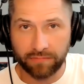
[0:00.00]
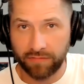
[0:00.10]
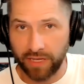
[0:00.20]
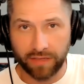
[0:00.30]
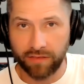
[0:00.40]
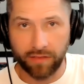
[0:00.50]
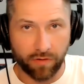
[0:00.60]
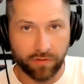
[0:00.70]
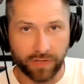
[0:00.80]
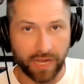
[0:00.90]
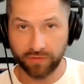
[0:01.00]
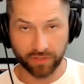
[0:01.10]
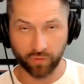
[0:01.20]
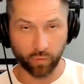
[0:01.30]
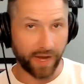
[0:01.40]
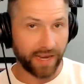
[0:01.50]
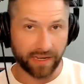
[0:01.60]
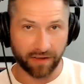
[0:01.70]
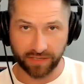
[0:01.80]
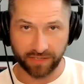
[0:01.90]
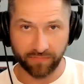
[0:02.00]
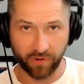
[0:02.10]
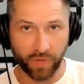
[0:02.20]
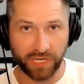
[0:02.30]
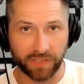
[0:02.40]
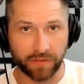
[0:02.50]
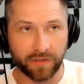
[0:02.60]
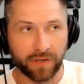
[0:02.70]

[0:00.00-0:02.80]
like I was just waiting on this information.